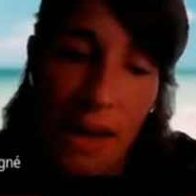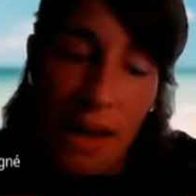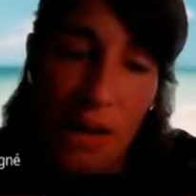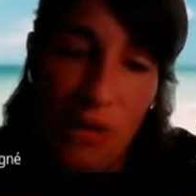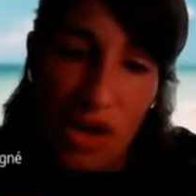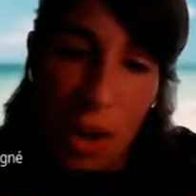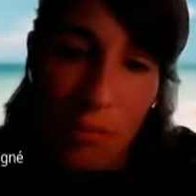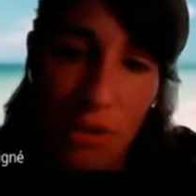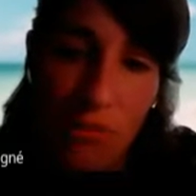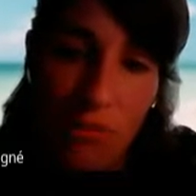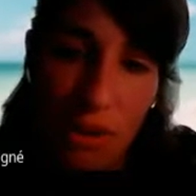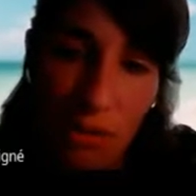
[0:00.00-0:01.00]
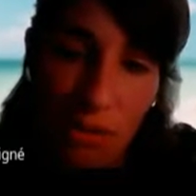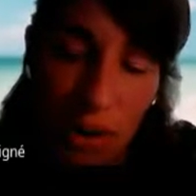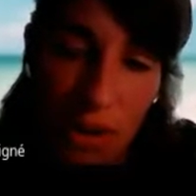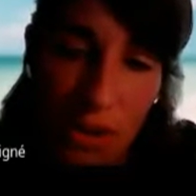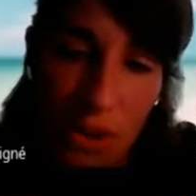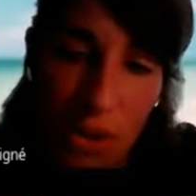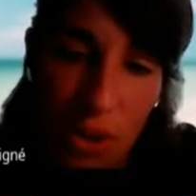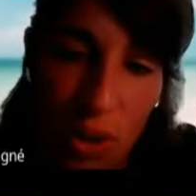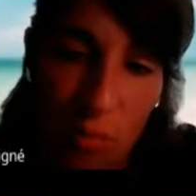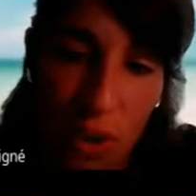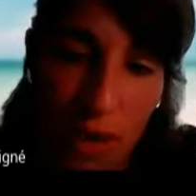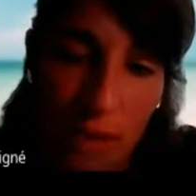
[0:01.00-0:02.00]
consumption in relation to
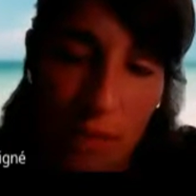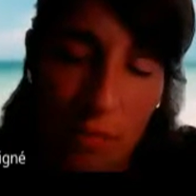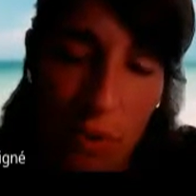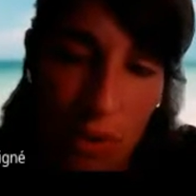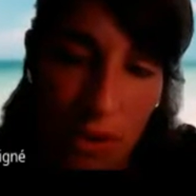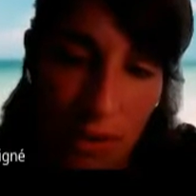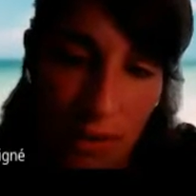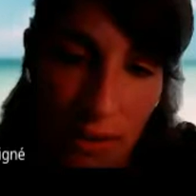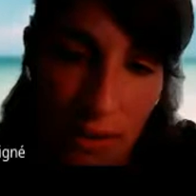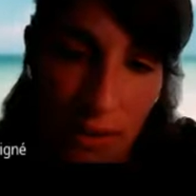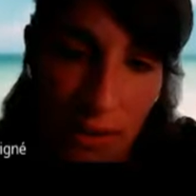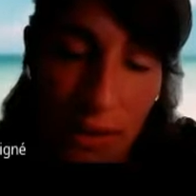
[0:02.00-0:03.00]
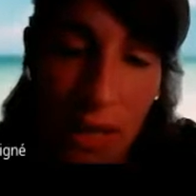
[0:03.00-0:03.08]
the base butyl esters.